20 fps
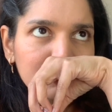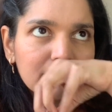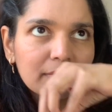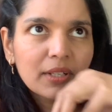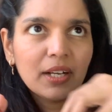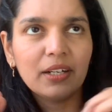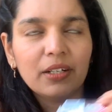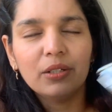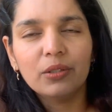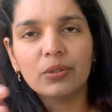
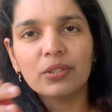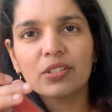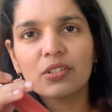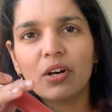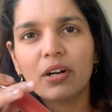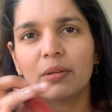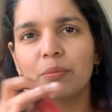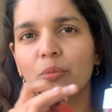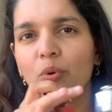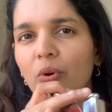I don't know, it's
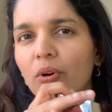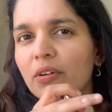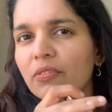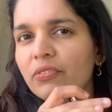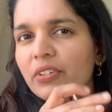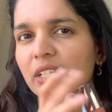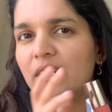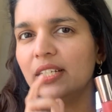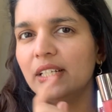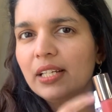got a more
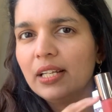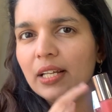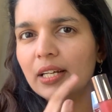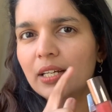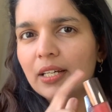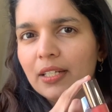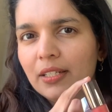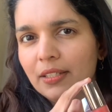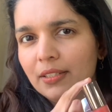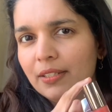
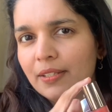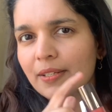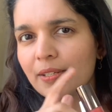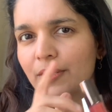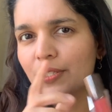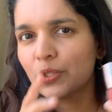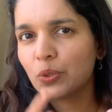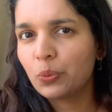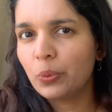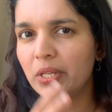vanilla,
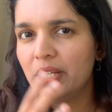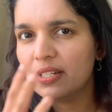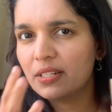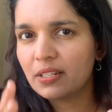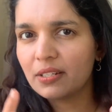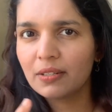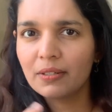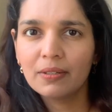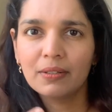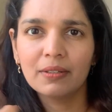
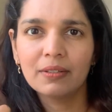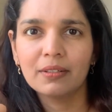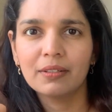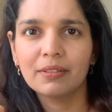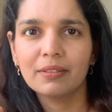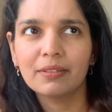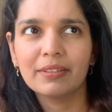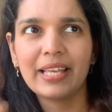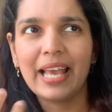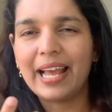sweet,
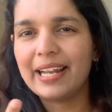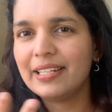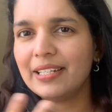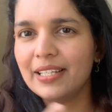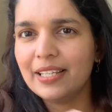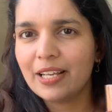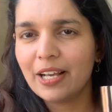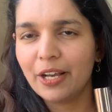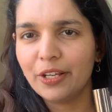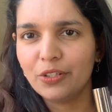
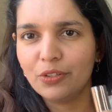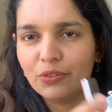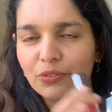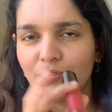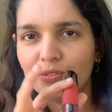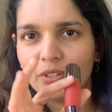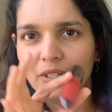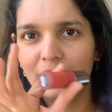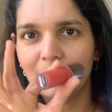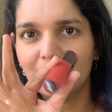candy kind
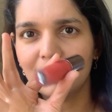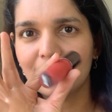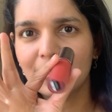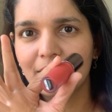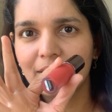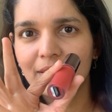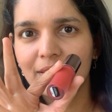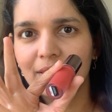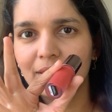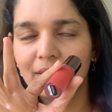of
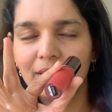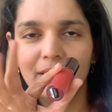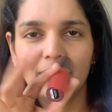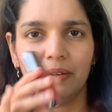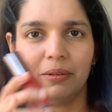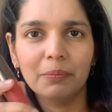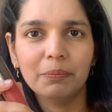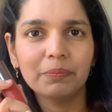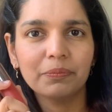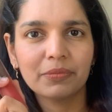
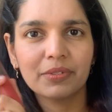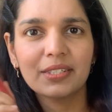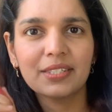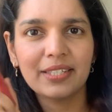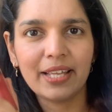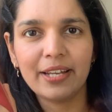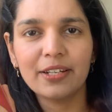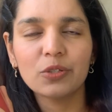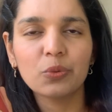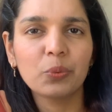
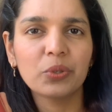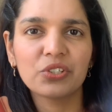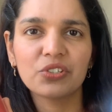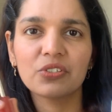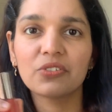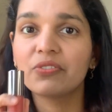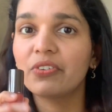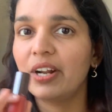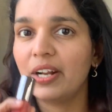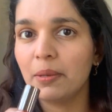scent, which
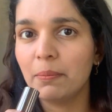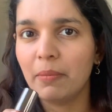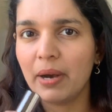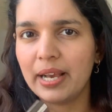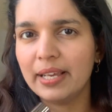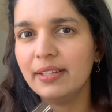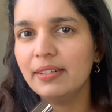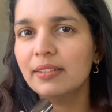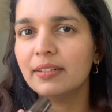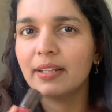is very
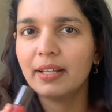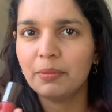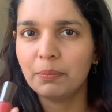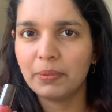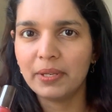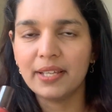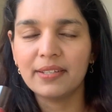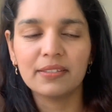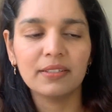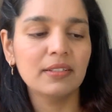mild and
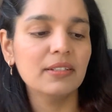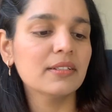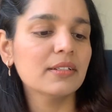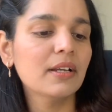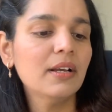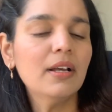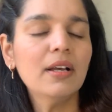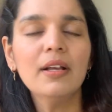pleasant.